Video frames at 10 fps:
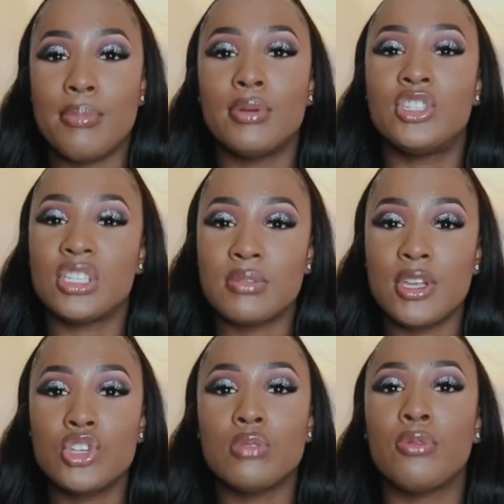But just
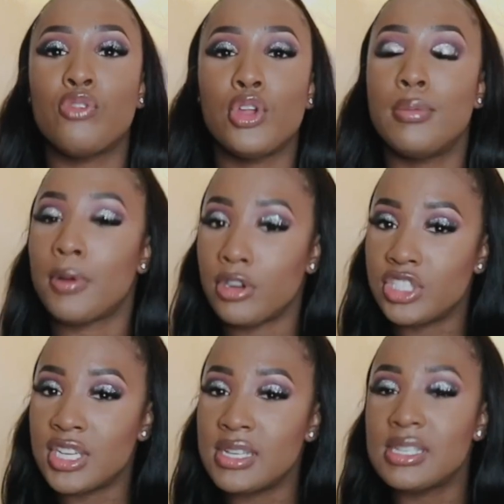make sure before you
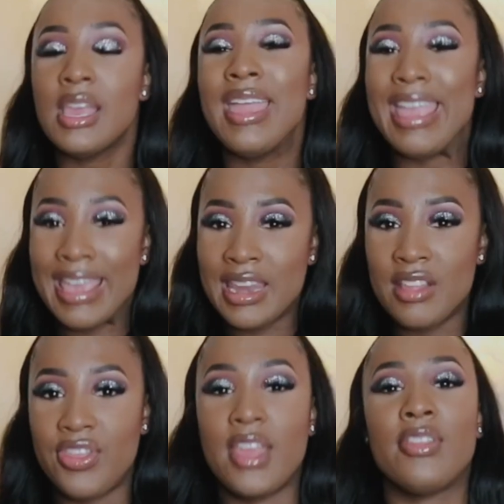purchase
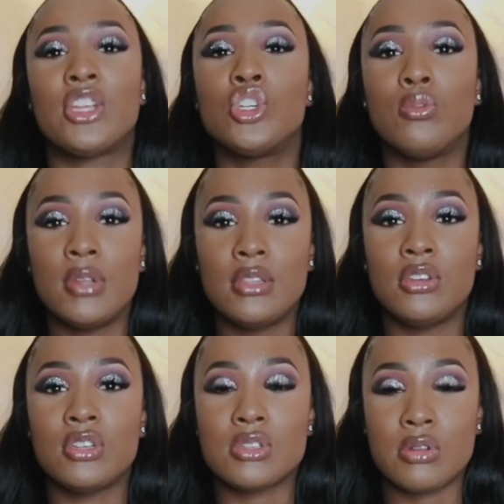anything that you read the
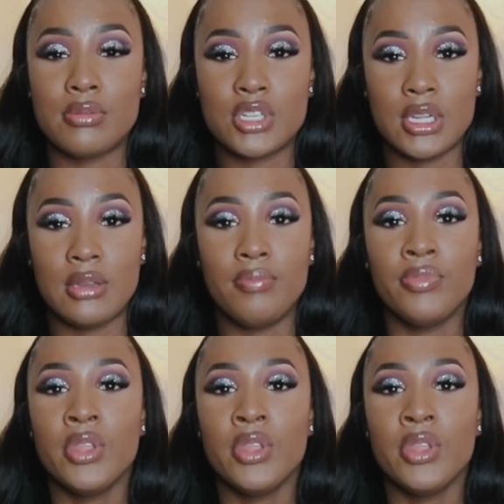description.